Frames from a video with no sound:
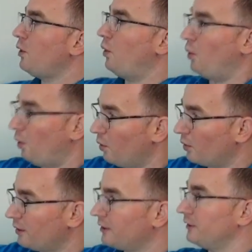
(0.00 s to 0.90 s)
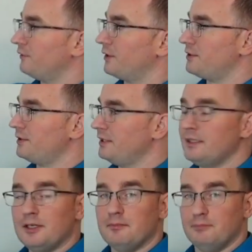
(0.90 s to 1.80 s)
or conversely,
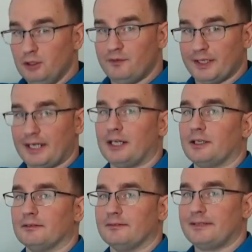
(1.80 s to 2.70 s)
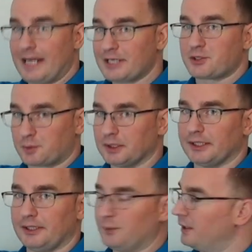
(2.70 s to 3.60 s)
moving air
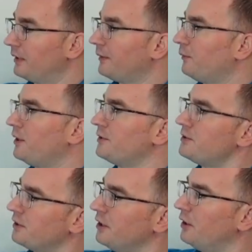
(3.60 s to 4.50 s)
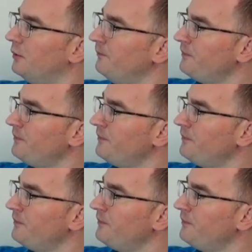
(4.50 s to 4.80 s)
naturally where it wants to go.